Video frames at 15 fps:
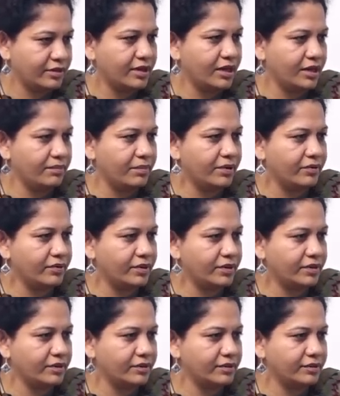help out.
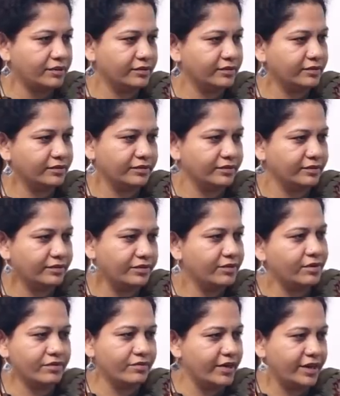
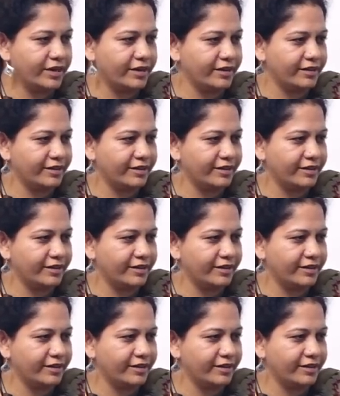Don't worry.